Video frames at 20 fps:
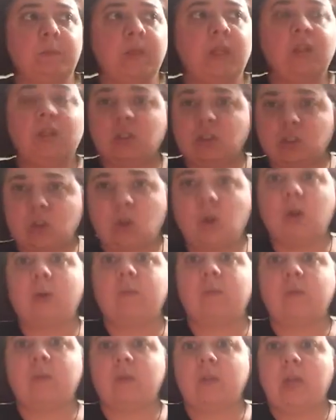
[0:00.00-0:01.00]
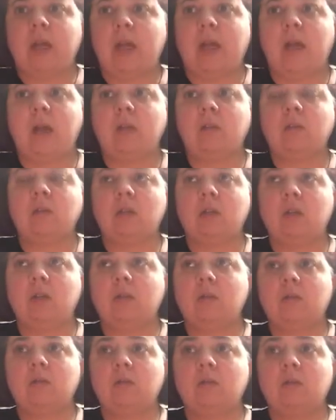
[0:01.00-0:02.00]
this herb for that,
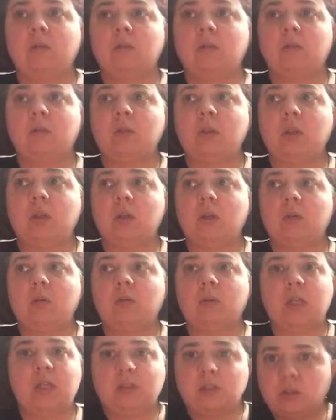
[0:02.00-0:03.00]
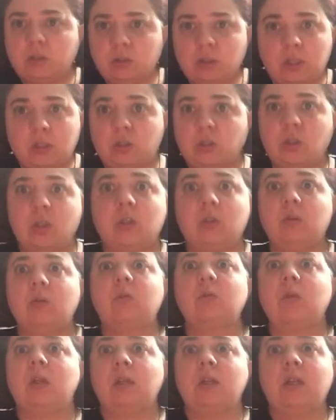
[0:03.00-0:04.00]
then you know, that's you,
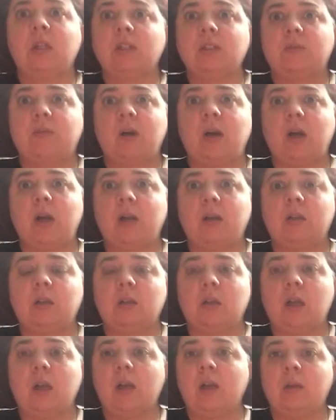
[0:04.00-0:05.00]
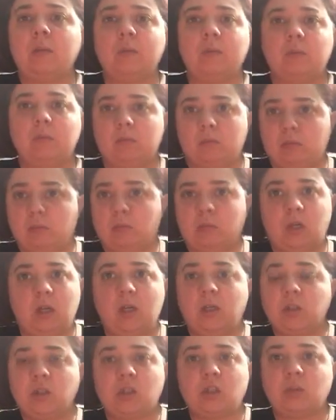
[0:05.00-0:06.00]
and that's fine. I am
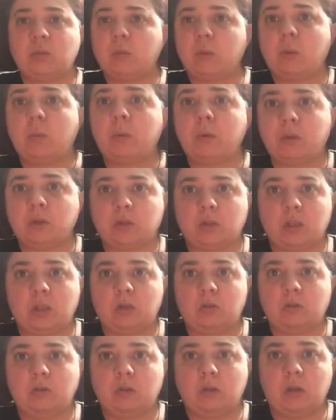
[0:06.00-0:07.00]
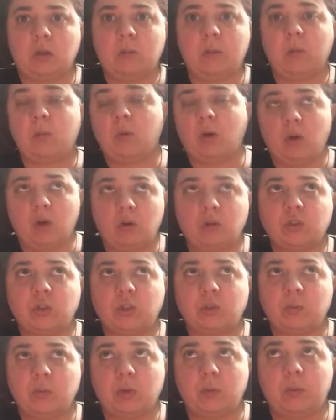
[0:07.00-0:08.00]
not a judgmental person. I mean, we're all
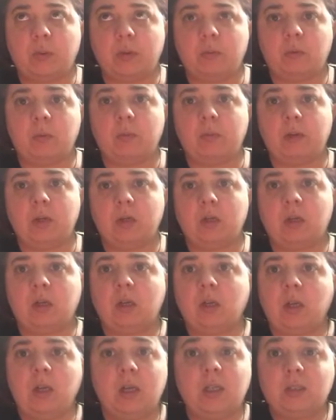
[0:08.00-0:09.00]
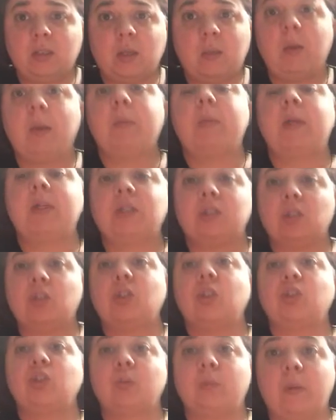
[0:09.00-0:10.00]
judgmental people, but it is not my place to
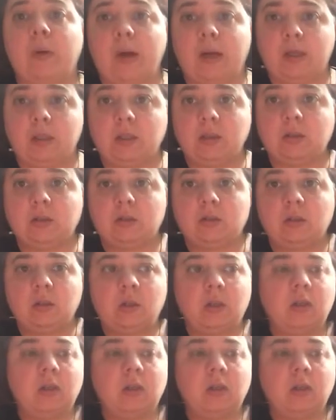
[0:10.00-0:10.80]
judge your practice.